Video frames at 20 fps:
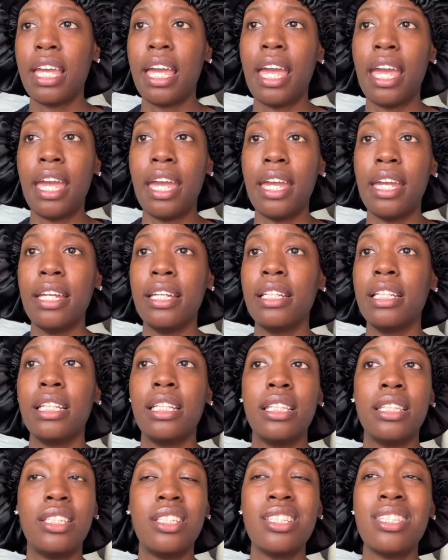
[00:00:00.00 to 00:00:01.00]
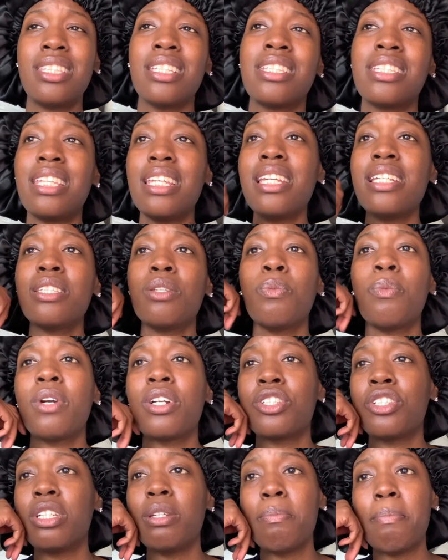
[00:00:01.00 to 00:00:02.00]
And just the season where
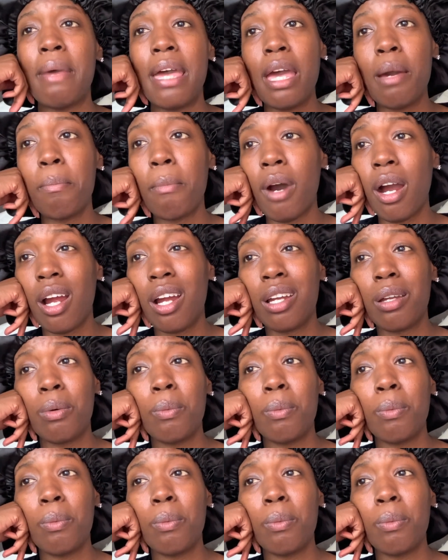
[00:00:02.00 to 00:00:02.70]
she met Mark,